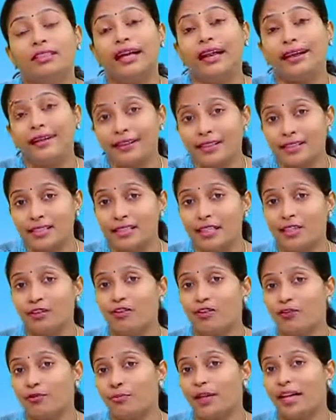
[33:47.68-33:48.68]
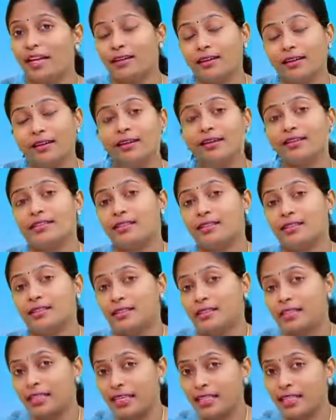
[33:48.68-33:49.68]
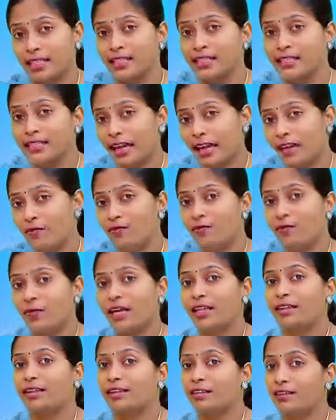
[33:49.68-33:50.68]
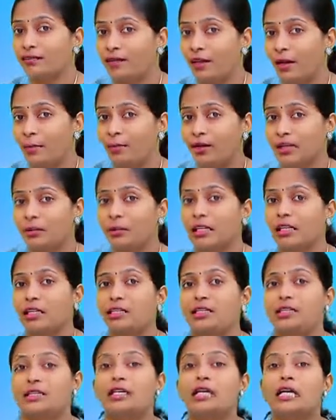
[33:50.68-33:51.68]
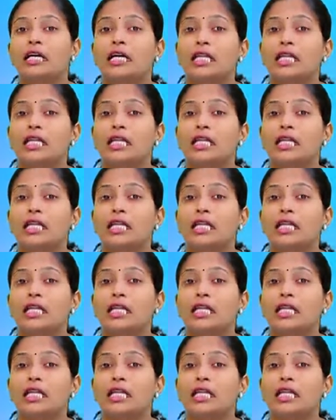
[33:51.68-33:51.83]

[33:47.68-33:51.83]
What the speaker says: tendency of breaking it in the same way they develop it because